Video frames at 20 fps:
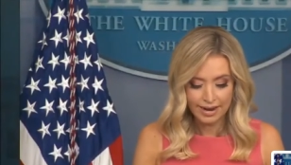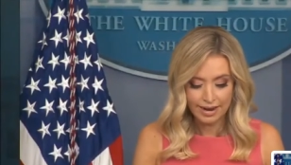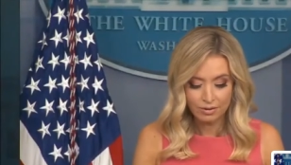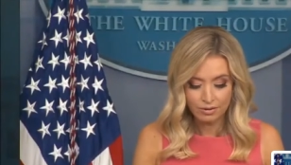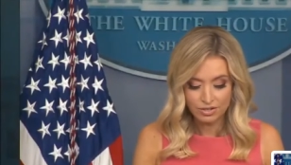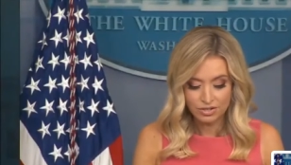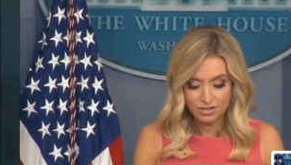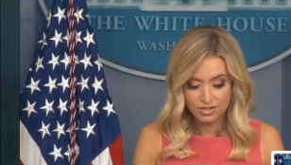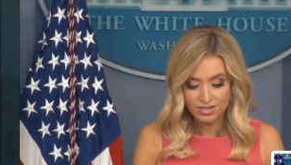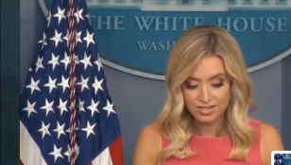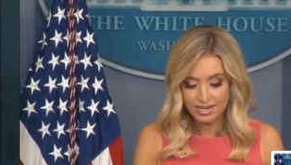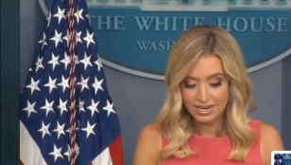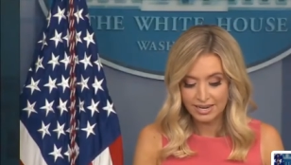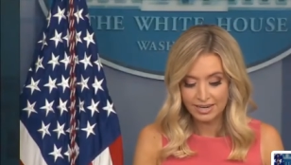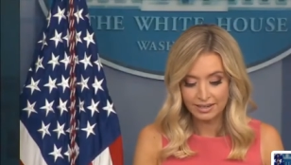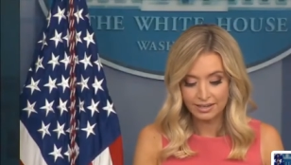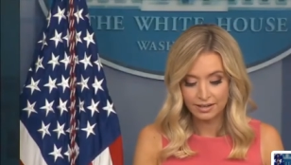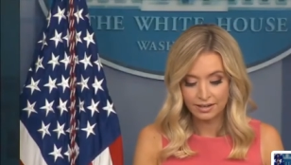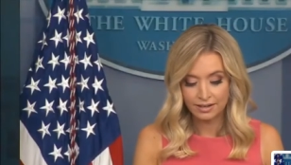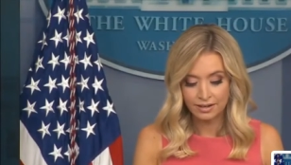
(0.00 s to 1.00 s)
I would just
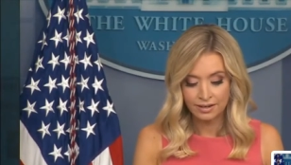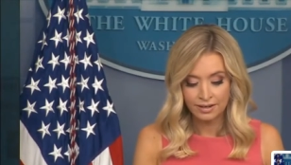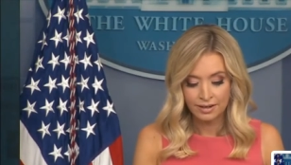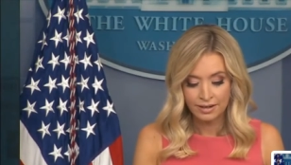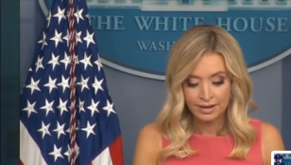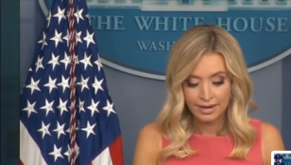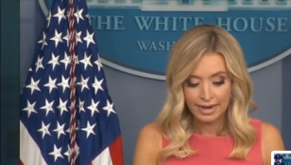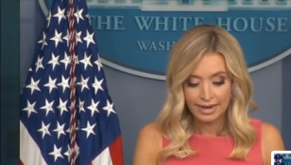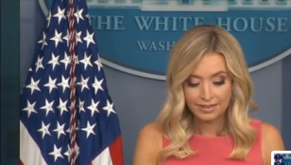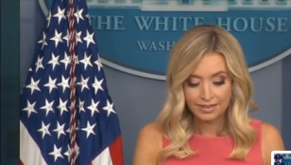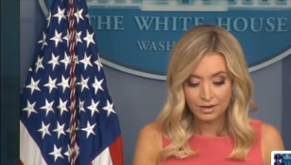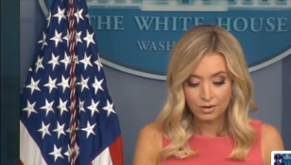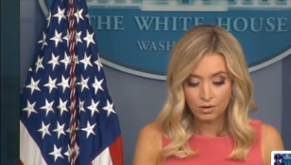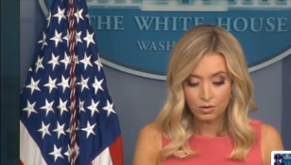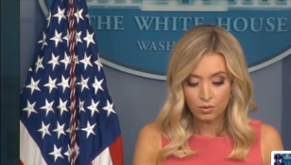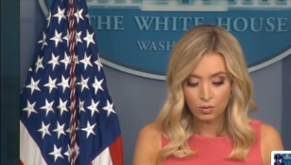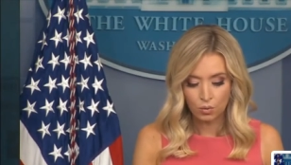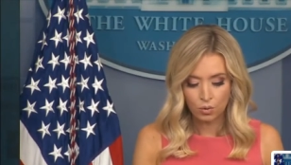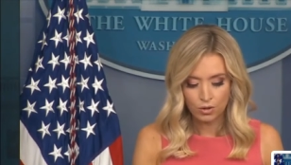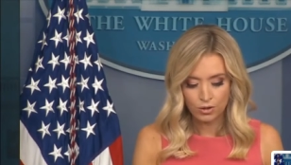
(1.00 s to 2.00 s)
take at their
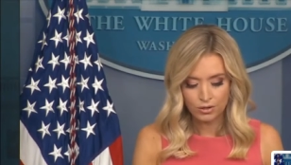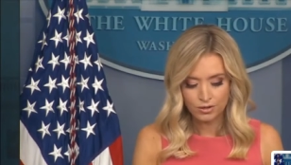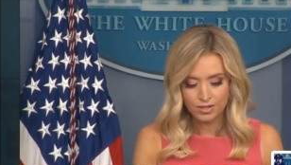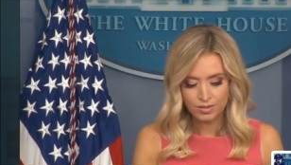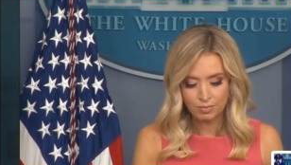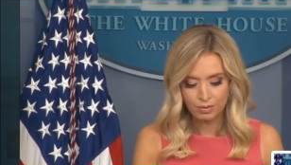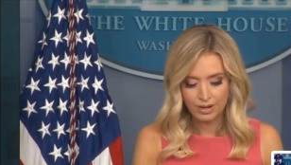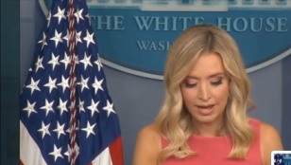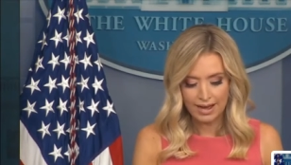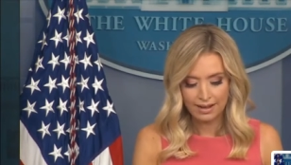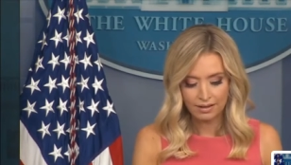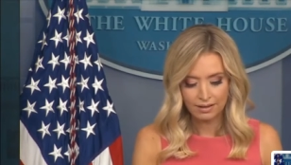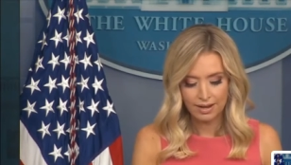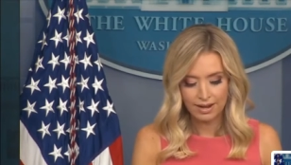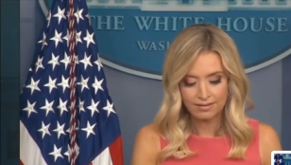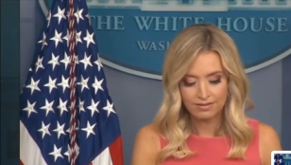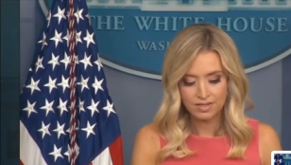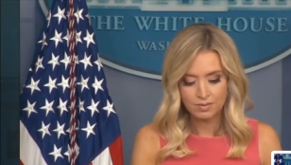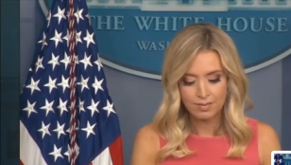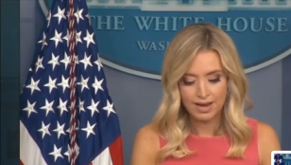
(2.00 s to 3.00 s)
own words, Black
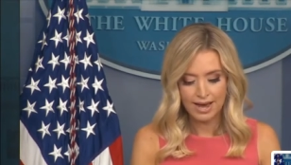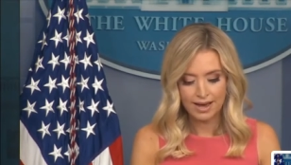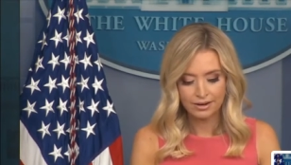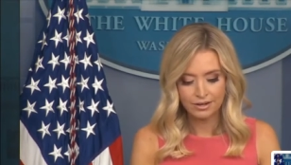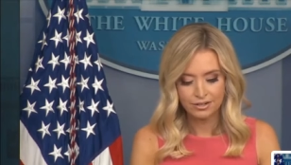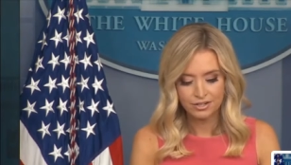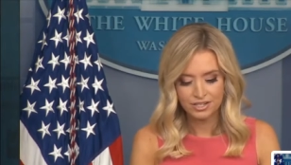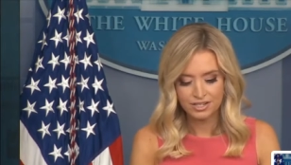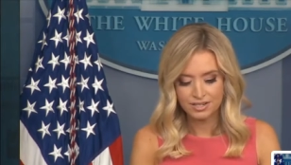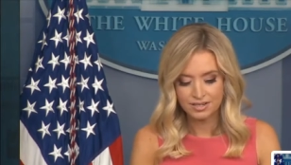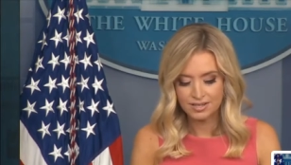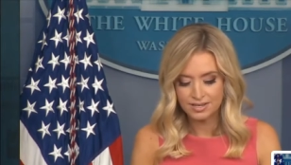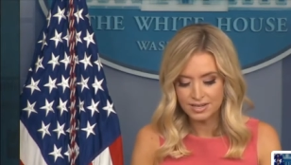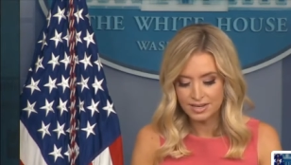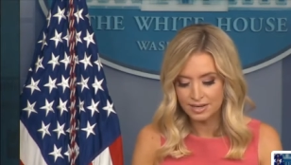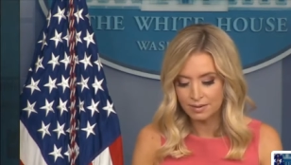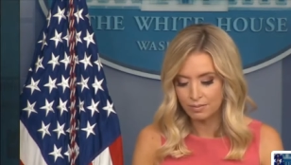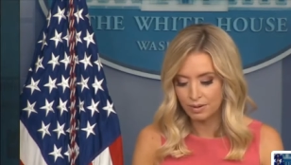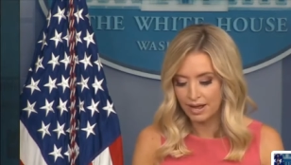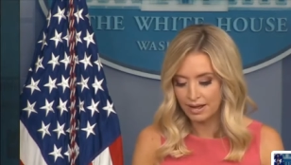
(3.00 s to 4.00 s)
Lives Matter DC,
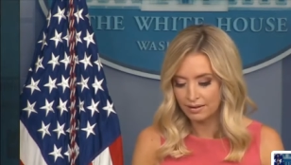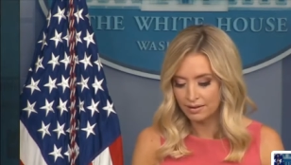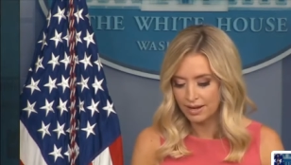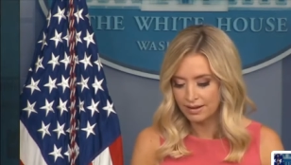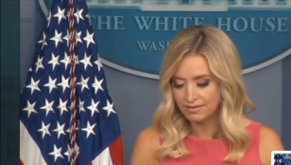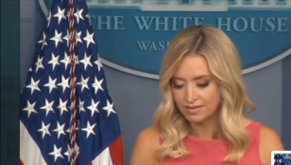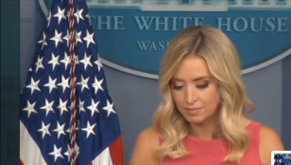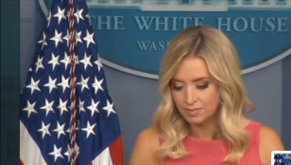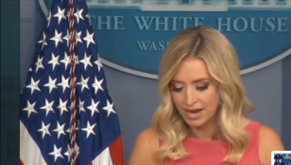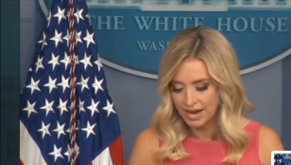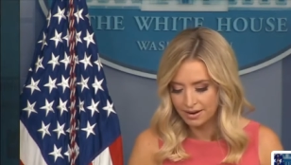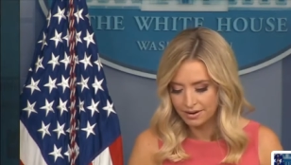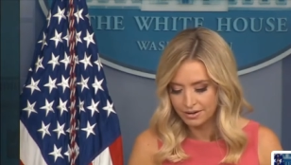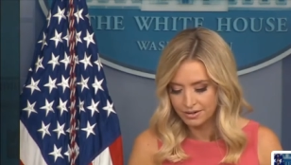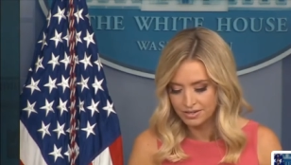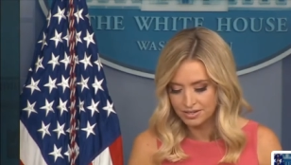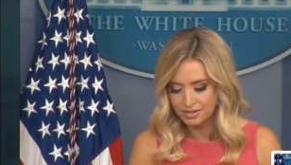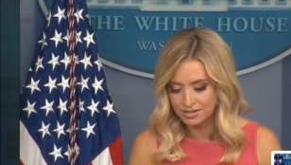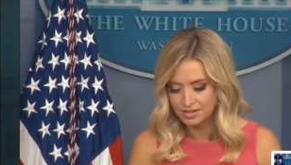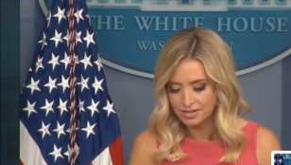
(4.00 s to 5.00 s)
and Black Lives Matter
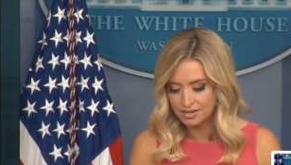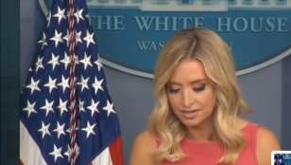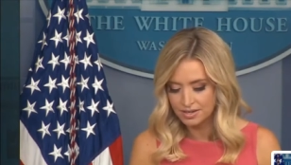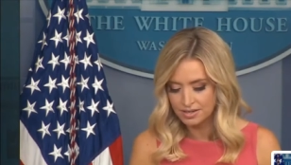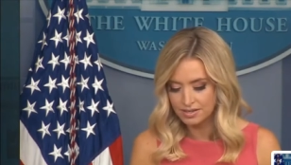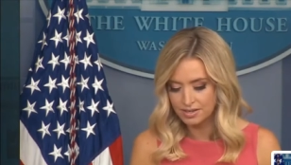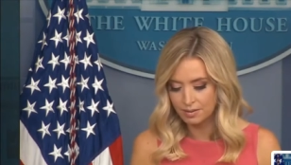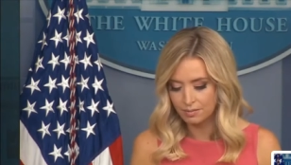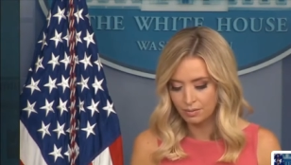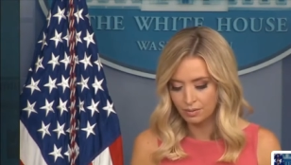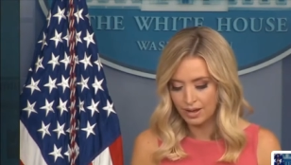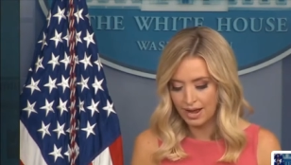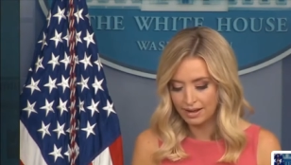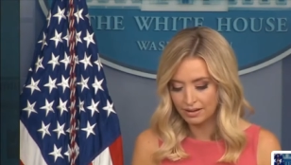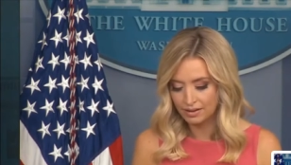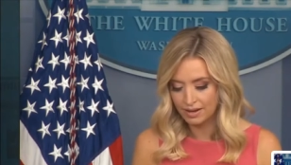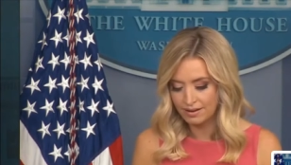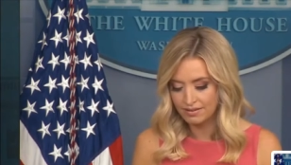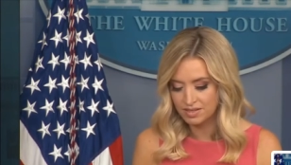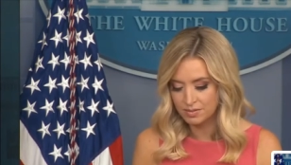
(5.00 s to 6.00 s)
DC said Black
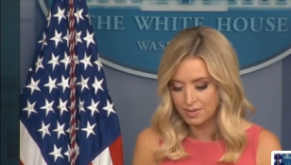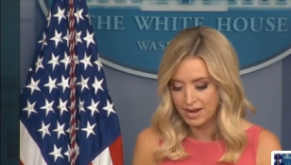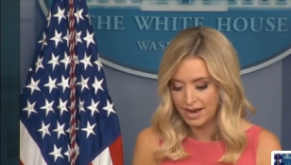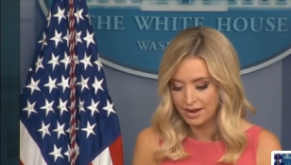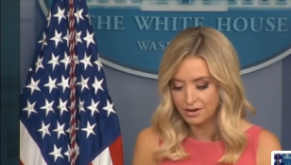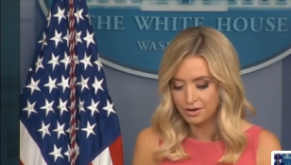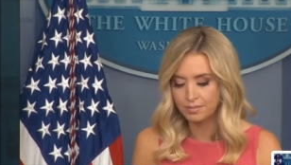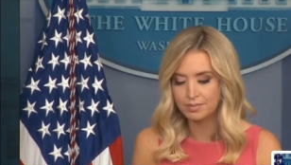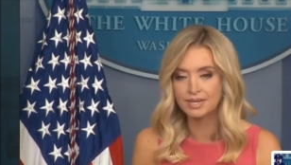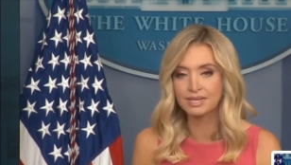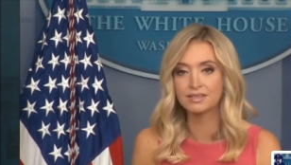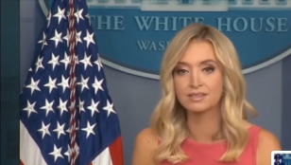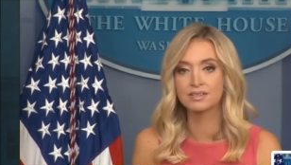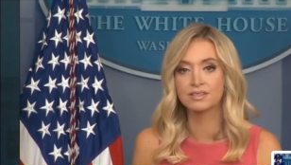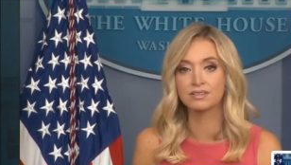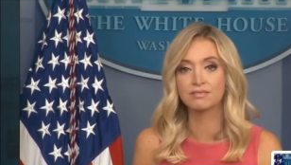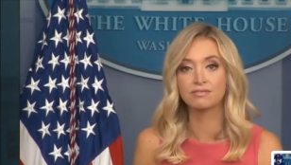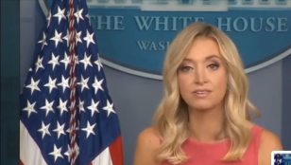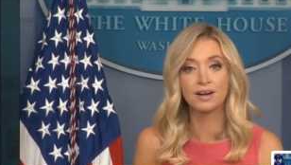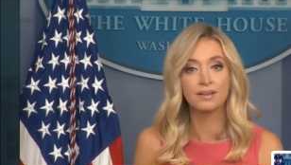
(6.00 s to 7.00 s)
Lives Matter means
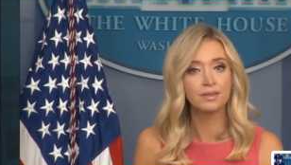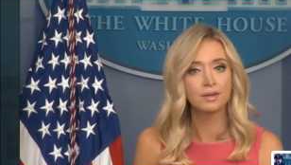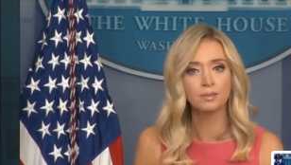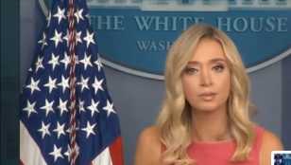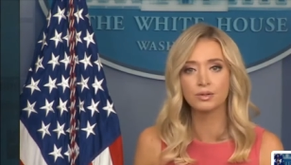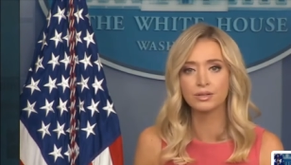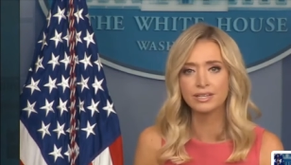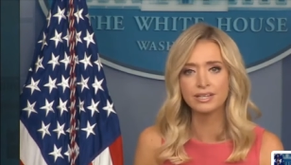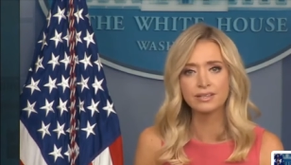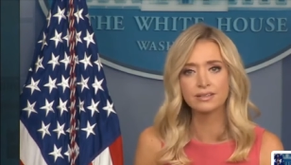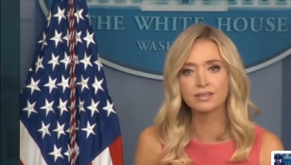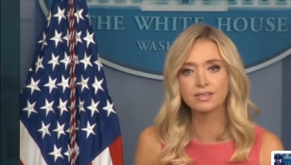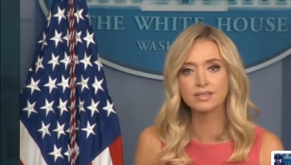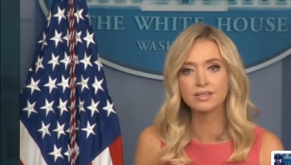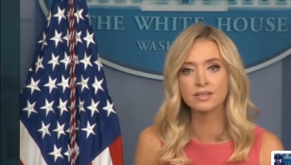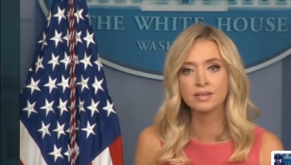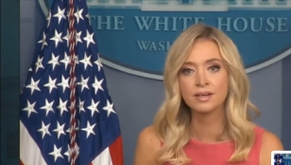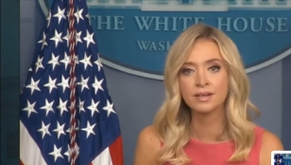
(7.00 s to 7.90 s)
defund the police.